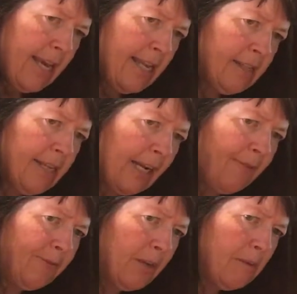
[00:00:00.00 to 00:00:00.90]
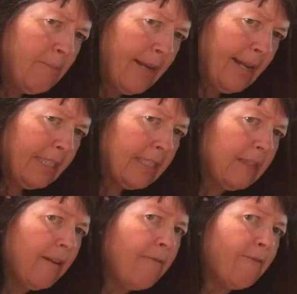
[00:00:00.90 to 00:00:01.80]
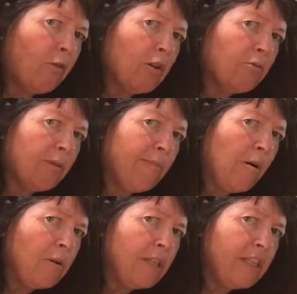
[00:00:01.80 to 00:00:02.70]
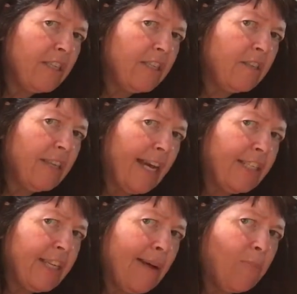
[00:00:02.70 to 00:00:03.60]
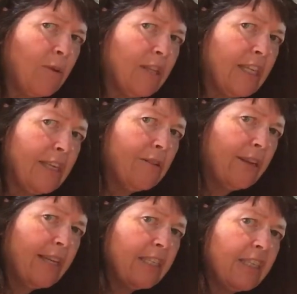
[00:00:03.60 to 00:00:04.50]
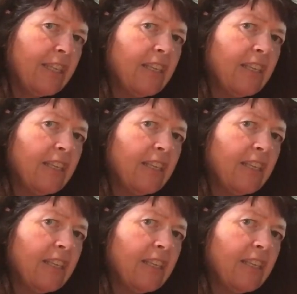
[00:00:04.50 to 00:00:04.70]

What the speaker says: And it'll take a few minutes for the remote to catch up with the unit